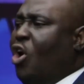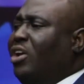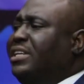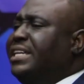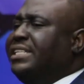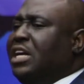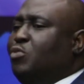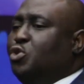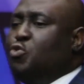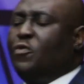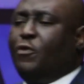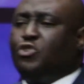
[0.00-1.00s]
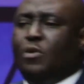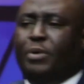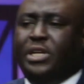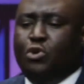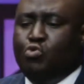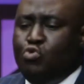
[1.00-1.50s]
All they said was, Look for
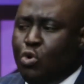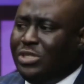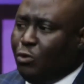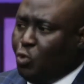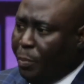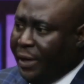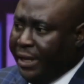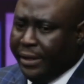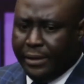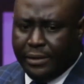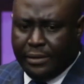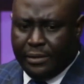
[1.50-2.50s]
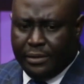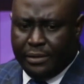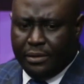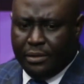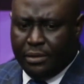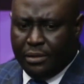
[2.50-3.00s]
somebody who knows how to play.
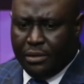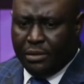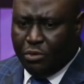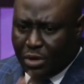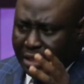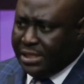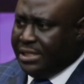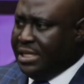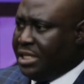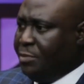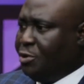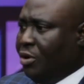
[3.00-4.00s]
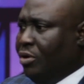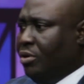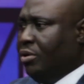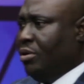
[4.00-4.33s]
Look at his description.